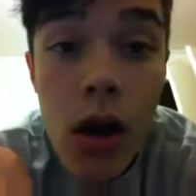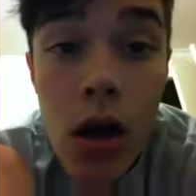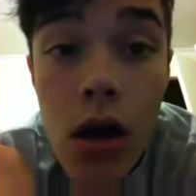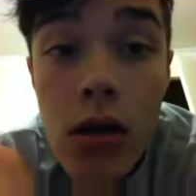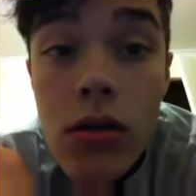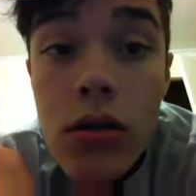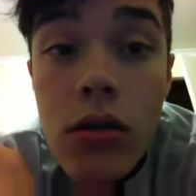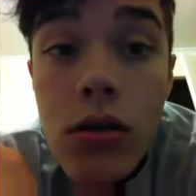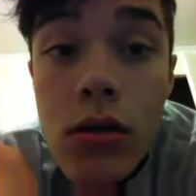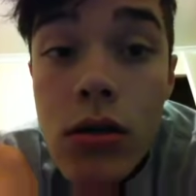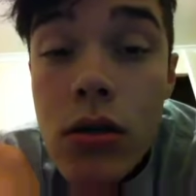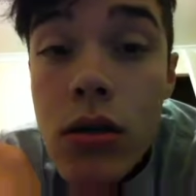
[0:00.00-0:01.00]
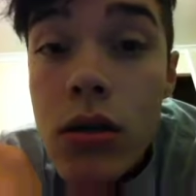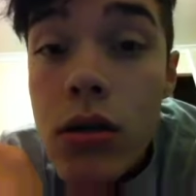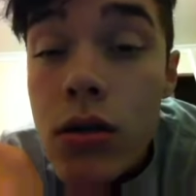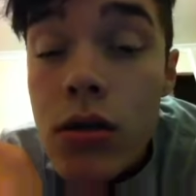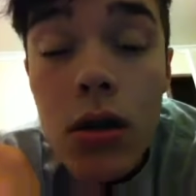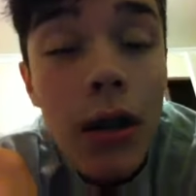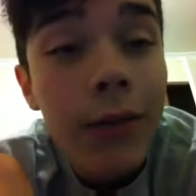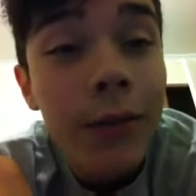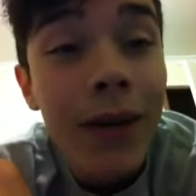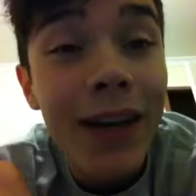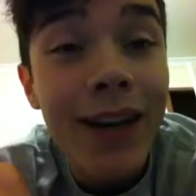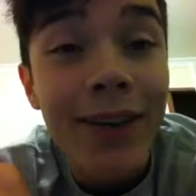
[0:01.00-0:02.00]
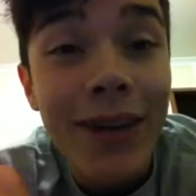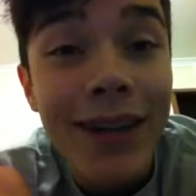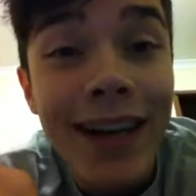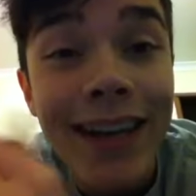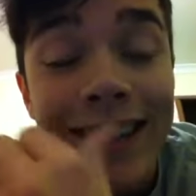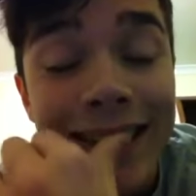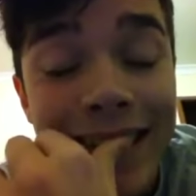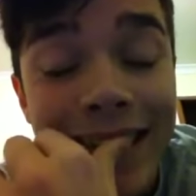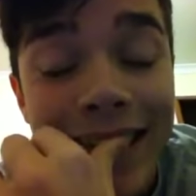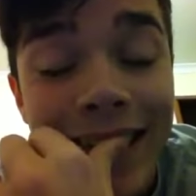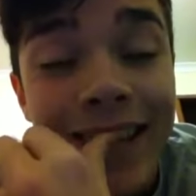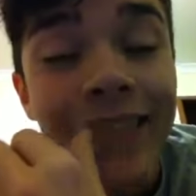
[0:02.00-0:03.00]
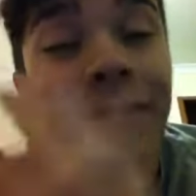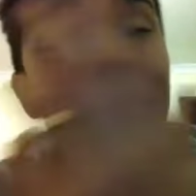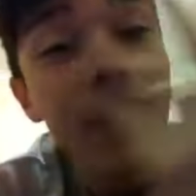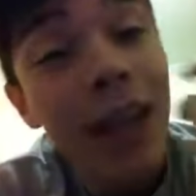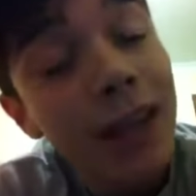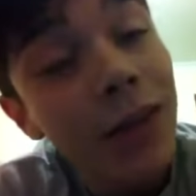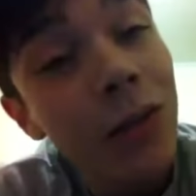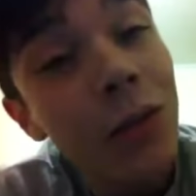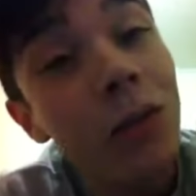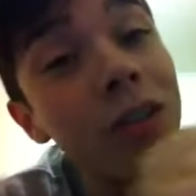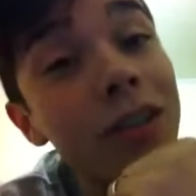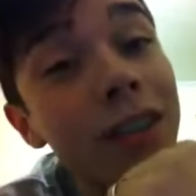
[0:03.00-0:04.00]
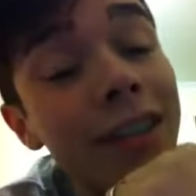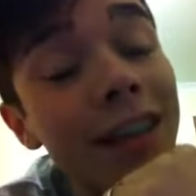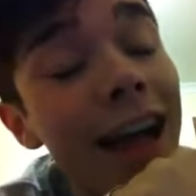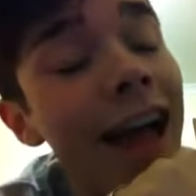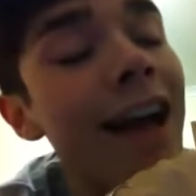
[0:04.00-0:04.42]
but anyway, I guess I'm gonna go. Thank you for watching.